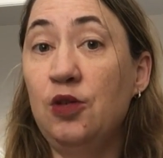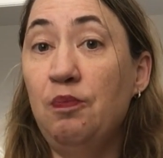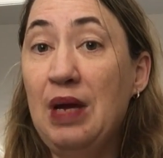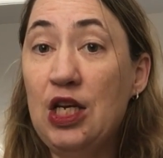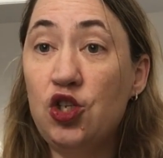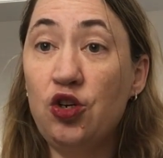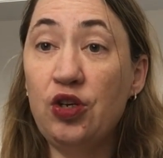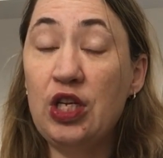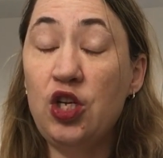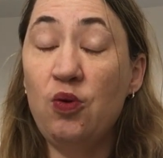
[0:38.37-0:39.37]
make
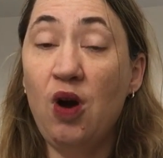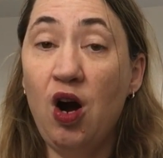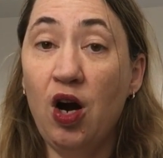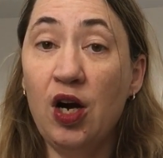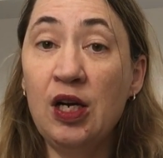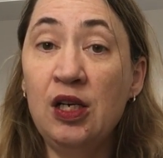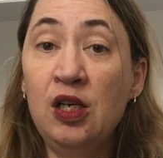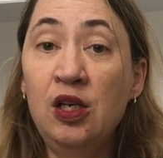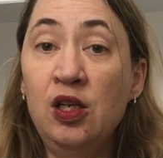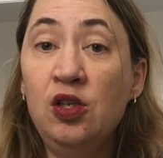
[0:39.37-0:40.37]
sure that you are
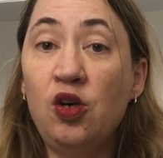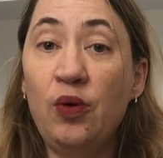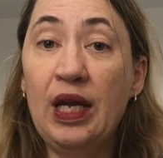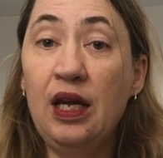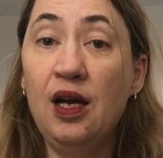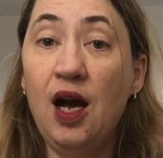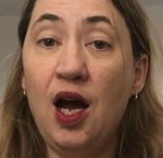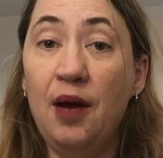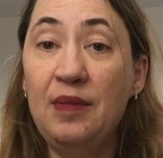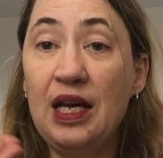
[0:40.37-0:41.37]
going
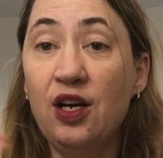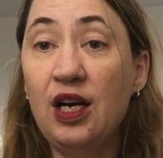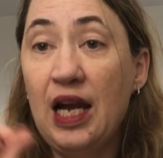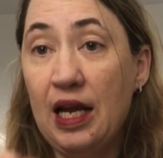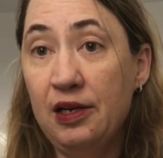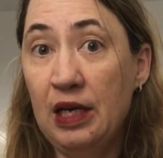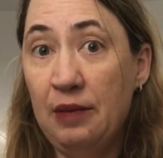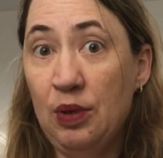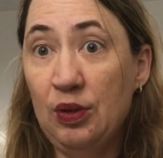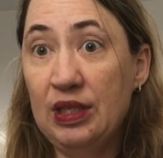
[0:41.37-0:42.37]
there
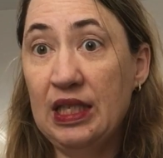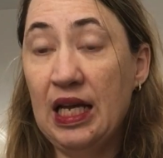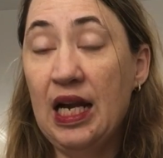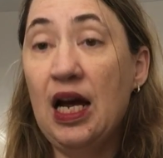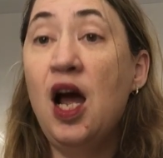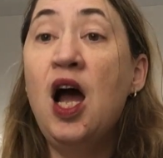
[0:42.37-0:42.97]
and posting that.